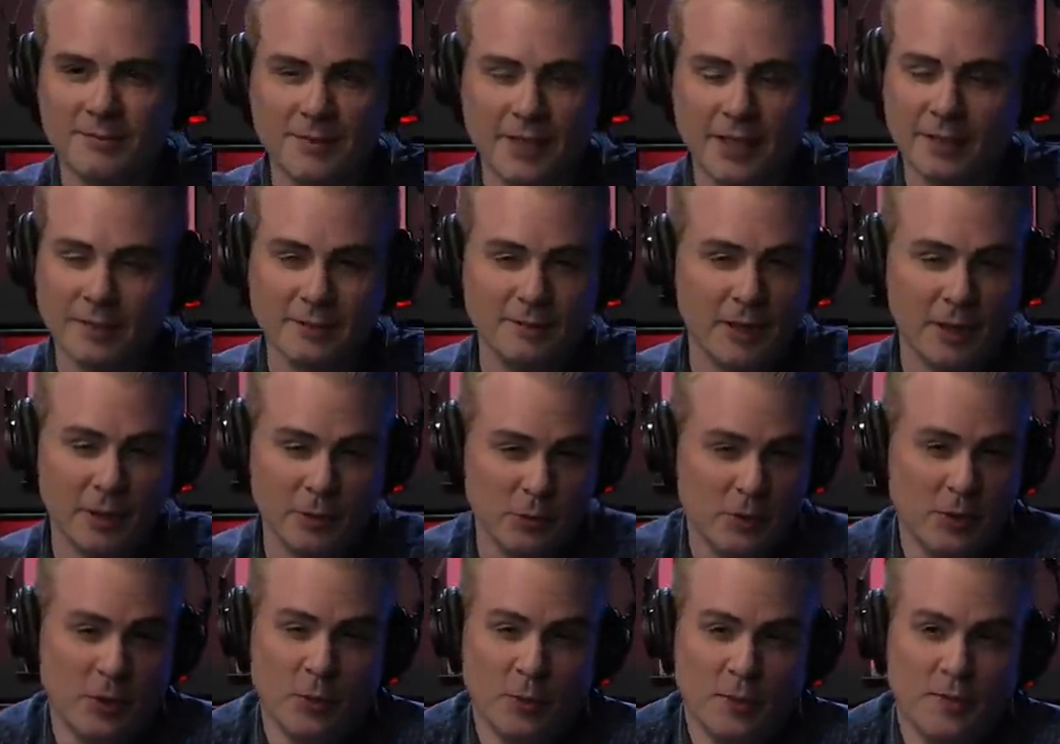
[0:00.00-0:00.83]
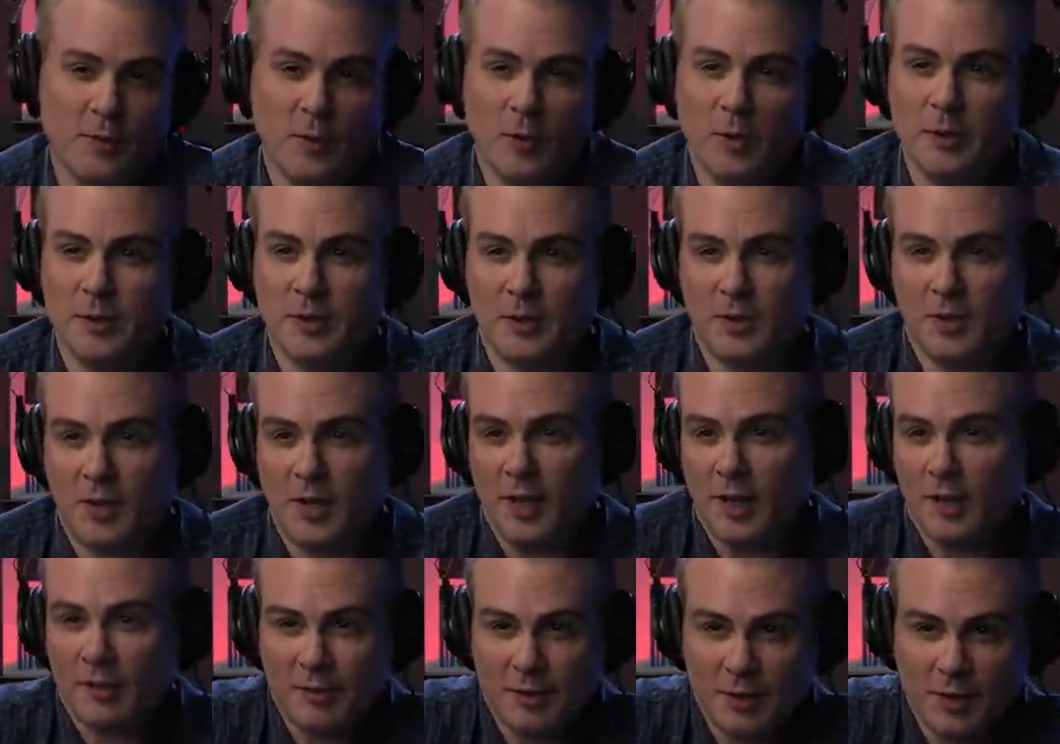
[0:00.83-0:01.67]
I would go as far as to
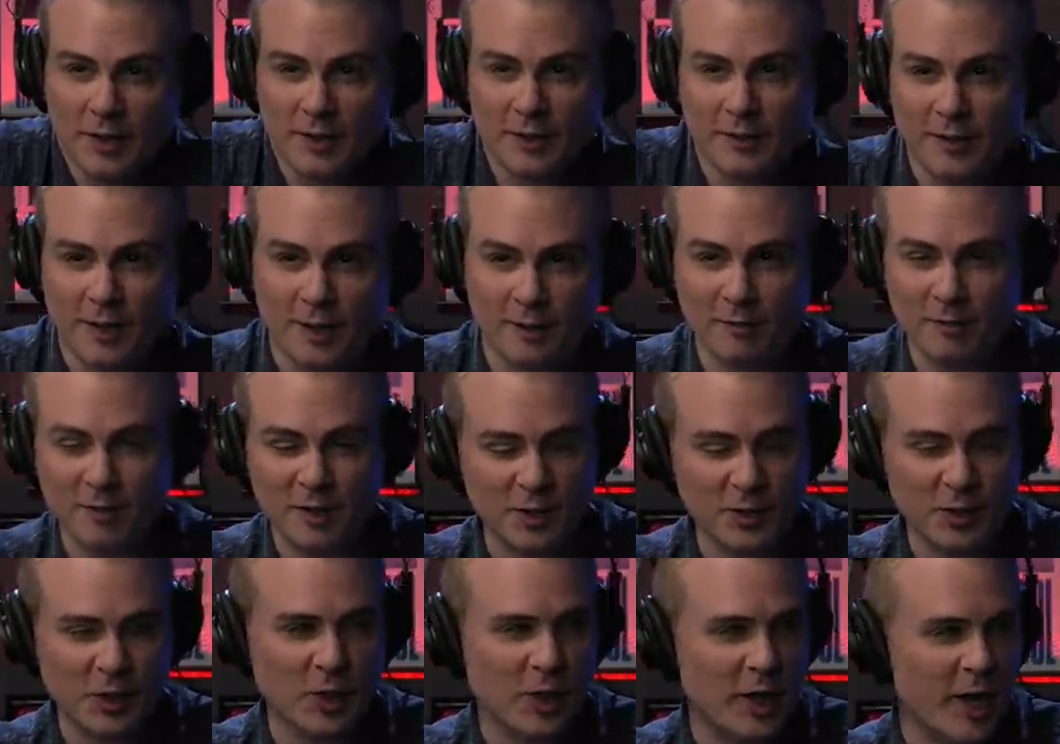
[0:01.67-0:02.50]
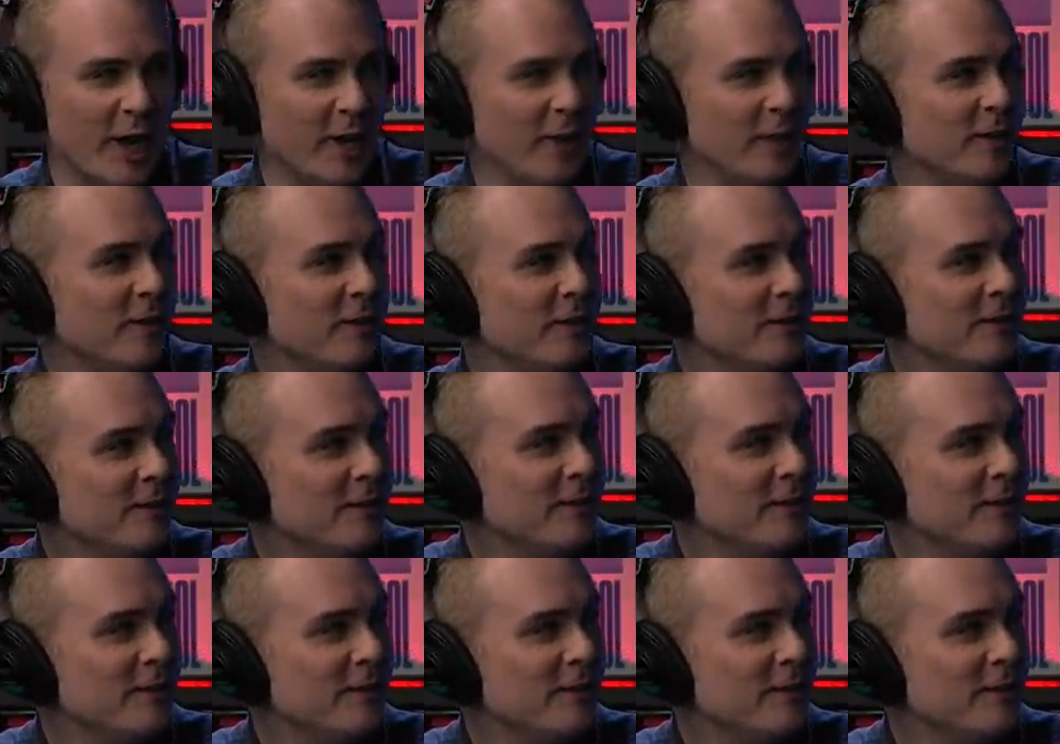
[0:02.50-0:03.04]
say I feel like I've gotten fairly good at it.